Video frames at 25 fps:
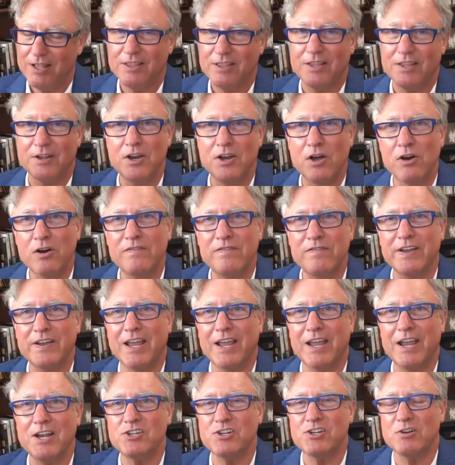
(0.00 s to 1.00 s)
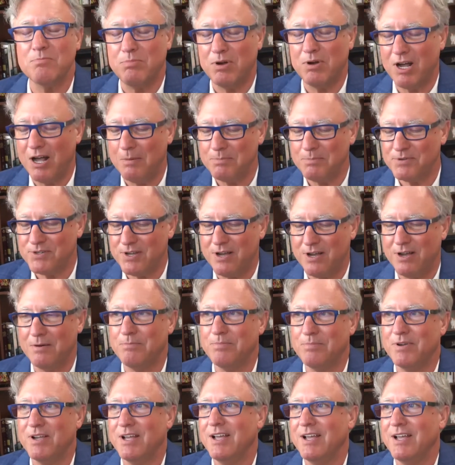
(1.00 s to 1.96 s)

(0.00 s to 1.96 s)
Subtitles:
The notification pops up